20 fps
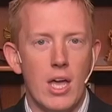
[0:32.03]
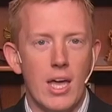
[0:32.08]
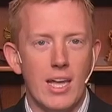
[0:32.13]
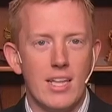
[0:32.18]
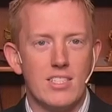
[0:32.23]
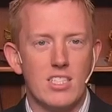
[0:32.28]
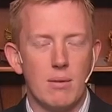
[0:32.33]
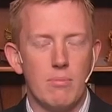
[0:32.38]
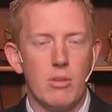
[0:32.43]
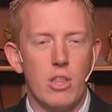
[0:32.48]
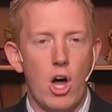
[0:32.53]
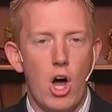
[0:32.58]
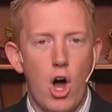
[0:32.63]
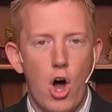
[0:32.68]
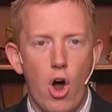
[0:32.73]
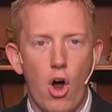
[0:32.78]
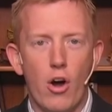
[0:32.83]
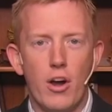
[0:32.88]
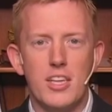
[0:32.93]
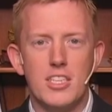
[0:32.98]
in some of the
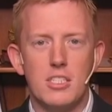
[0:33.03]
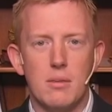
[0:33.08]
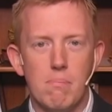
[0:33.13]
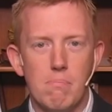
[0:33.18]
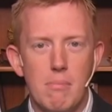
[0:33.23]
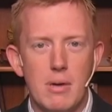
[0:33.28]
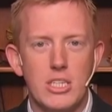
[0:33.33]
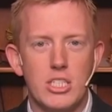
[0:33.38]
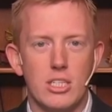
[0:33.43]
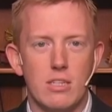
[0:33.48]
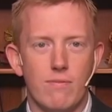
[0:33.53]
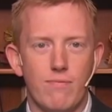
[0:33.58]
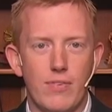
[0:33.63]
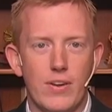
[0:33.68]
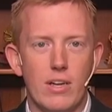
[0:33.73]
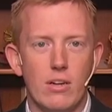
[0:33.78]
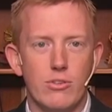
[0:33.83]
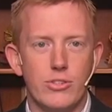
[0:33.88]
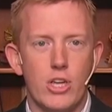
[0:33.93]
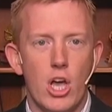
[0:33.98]
hardest mission
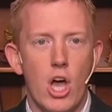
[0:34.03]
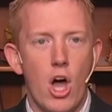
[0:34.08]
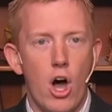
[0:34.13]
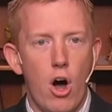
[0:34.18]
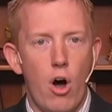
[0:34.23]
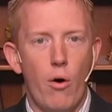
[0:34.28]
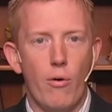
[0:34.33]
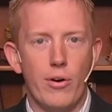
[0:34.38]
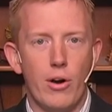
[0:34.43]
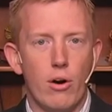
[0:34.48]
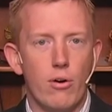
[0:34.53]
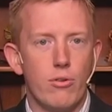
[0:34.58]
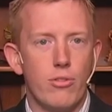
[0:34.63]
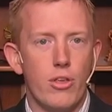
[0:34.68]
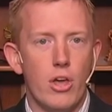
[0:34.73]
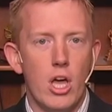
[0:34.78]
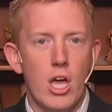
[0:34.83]
fields on earth.